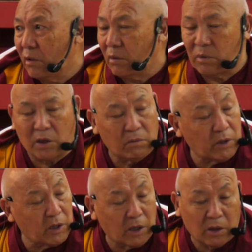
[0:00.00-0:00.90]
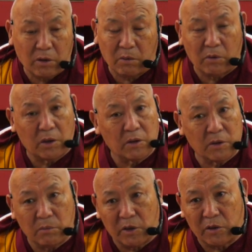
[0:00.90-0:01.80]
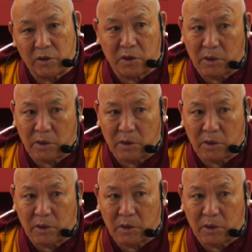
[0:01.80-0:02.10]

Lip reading: But I'm very angry, man. And somebody says